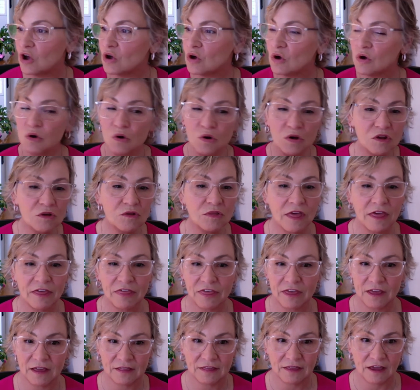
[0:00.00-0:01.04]
Who do they
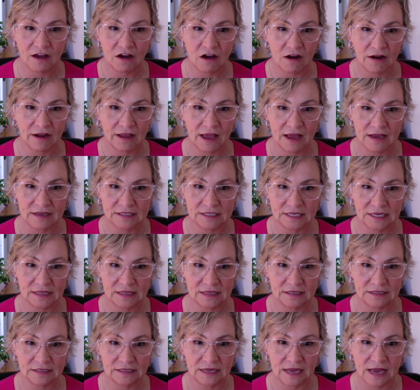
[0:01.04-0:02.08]
think they are casting
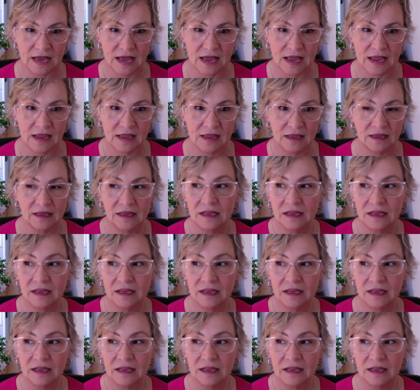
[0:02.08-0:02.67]
this guy?